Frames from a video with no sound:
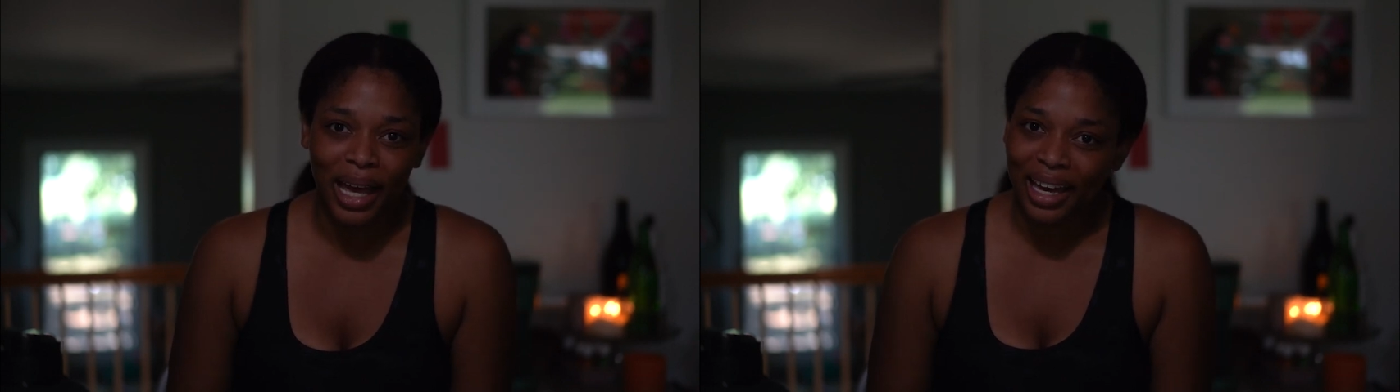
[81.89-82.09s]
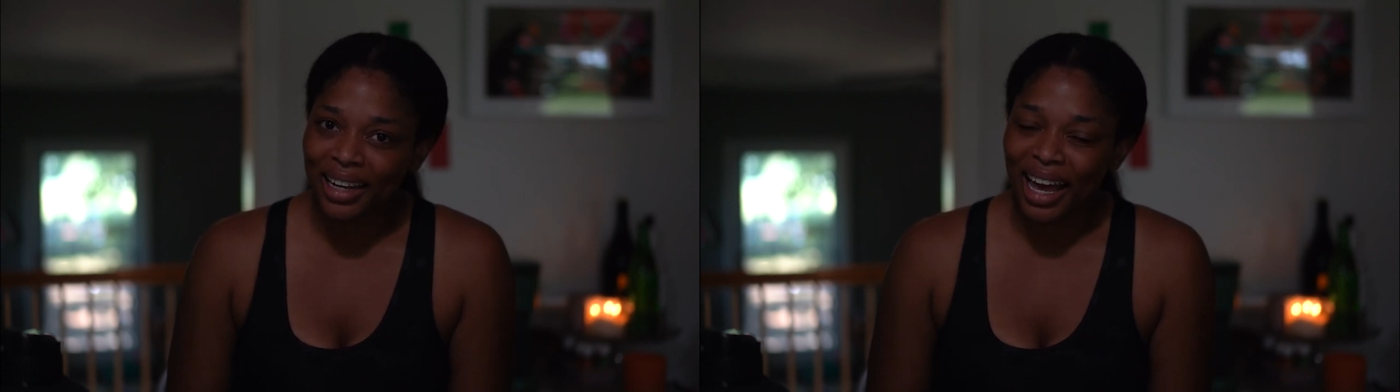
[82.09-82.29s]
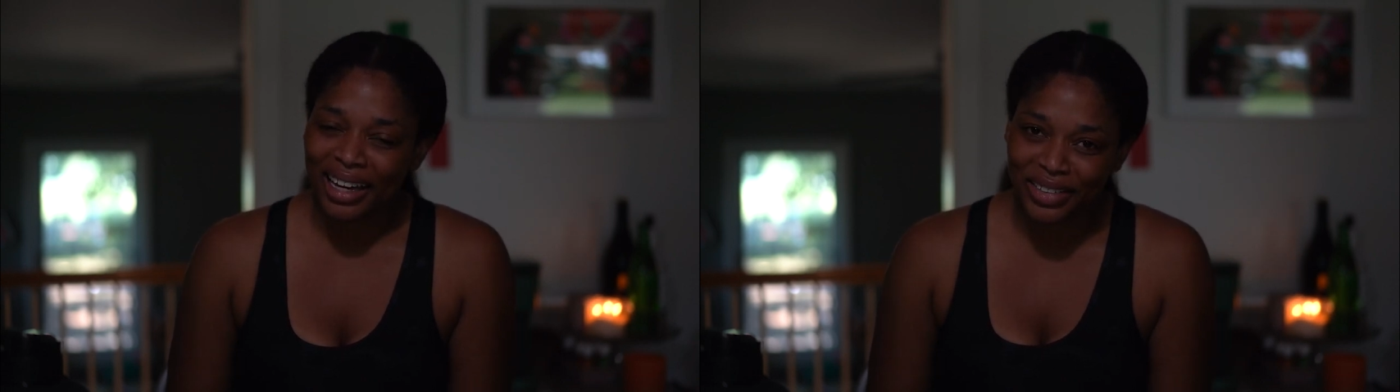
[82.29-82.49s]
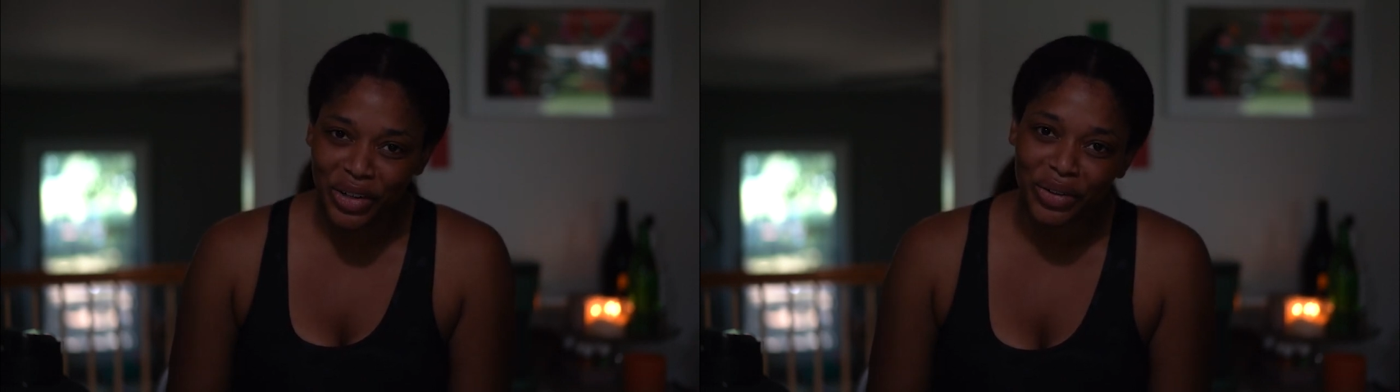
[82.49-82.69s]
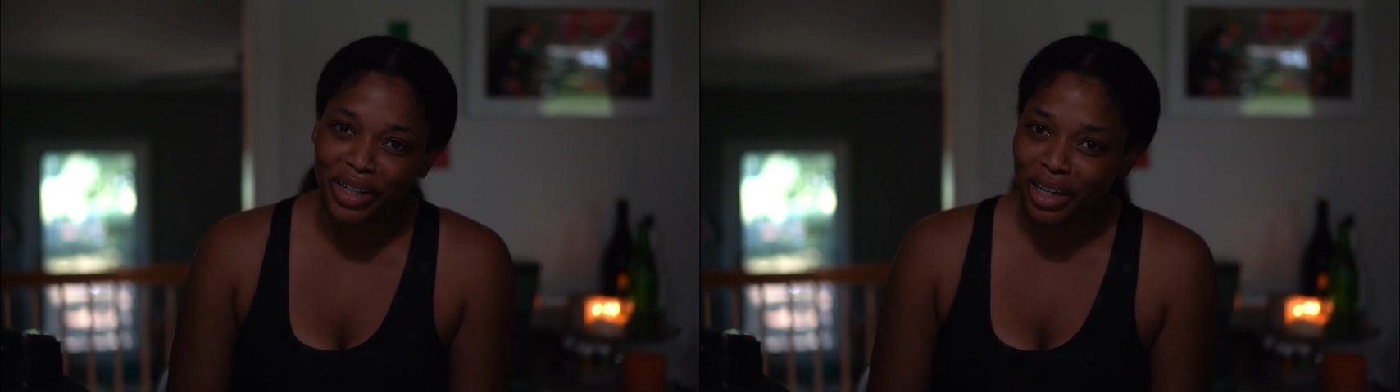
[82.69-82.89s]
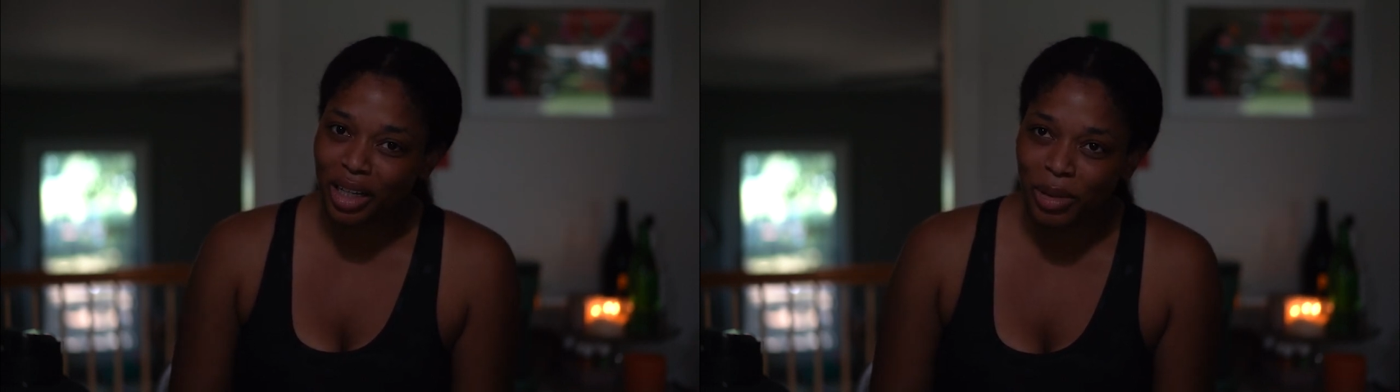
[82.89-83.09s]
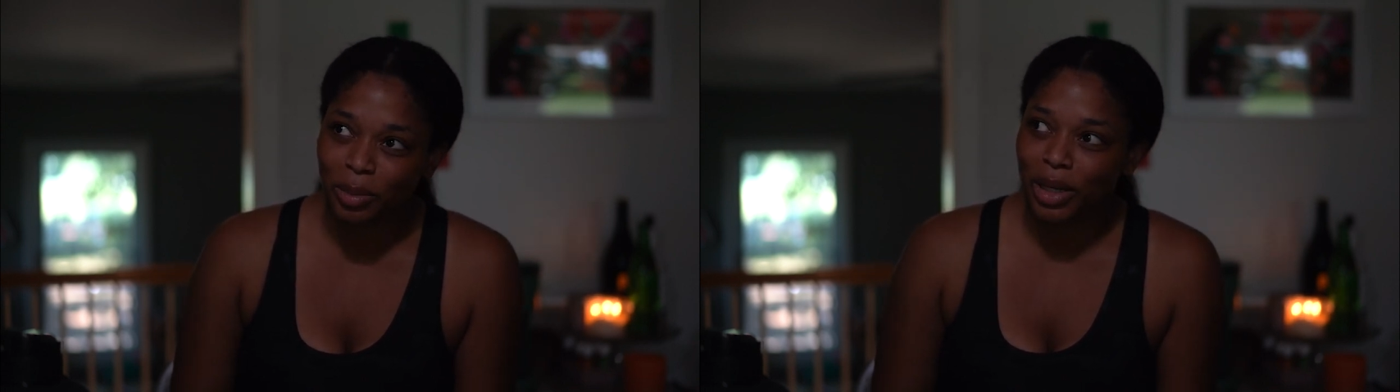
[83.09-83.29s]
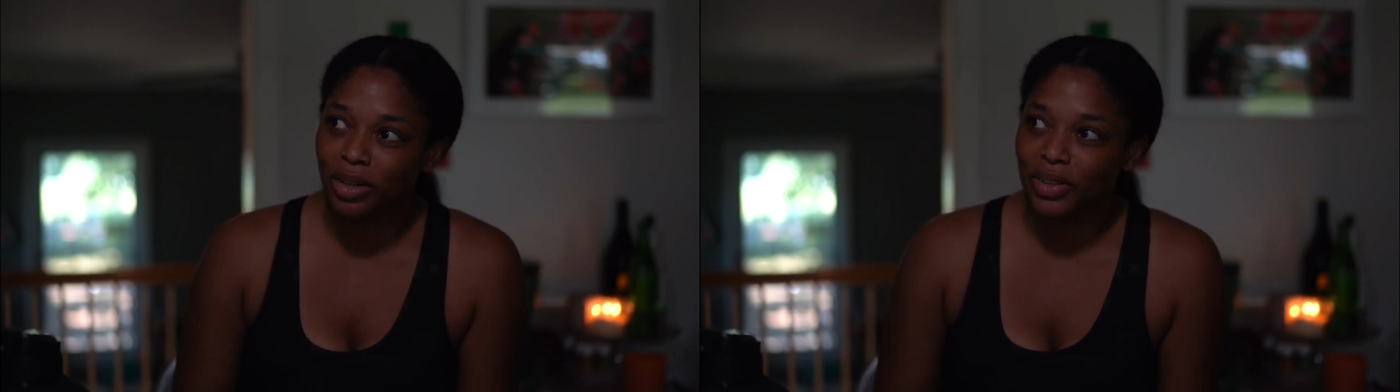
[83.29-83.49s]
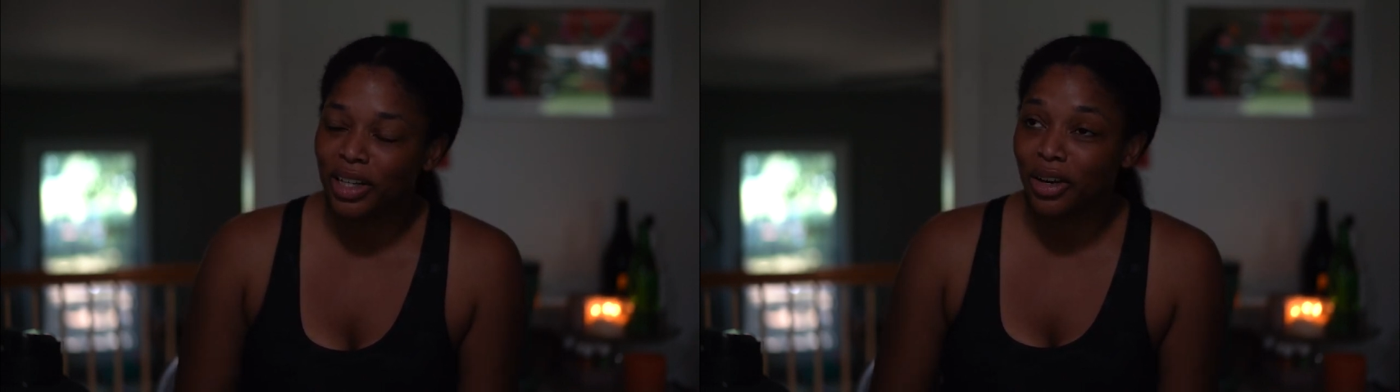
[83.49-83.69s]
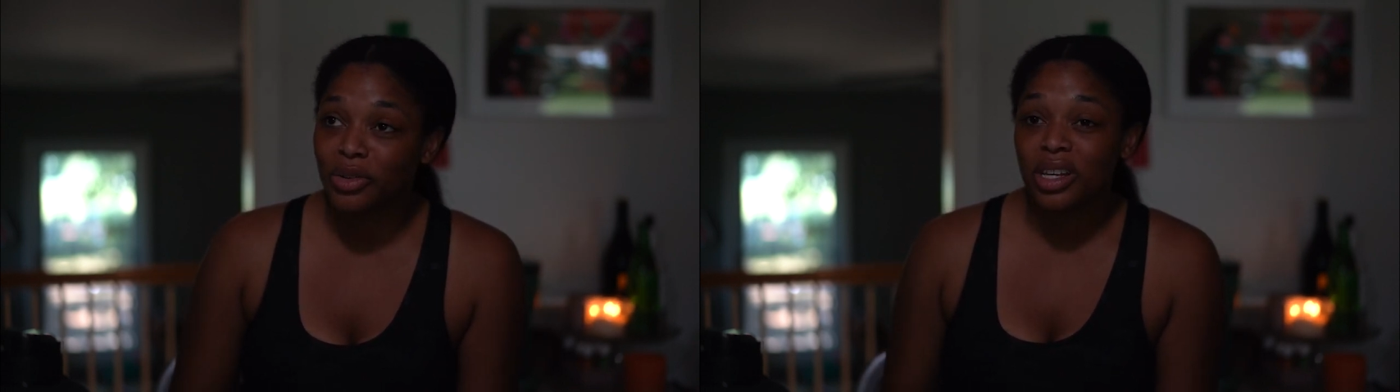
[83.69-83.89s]
and I know that I can make better
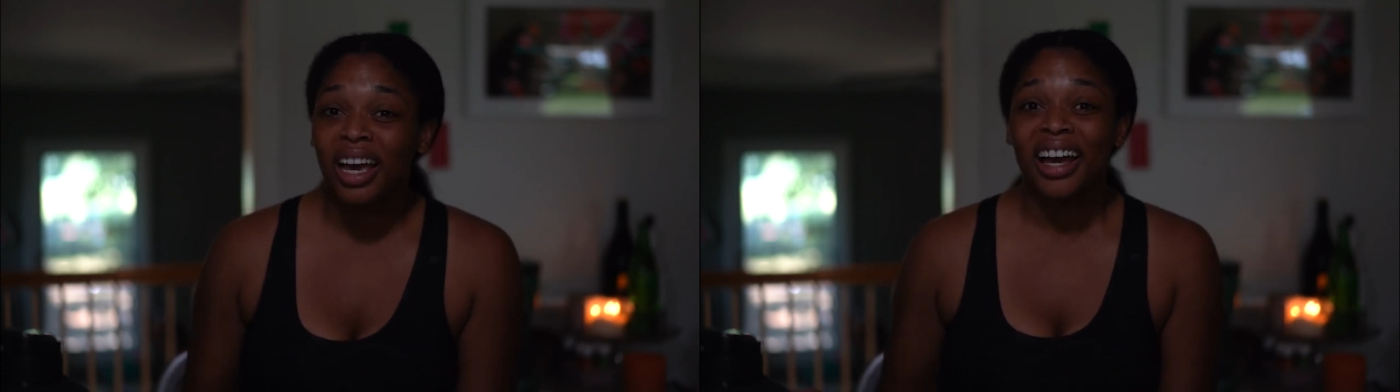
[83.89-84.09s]
videos.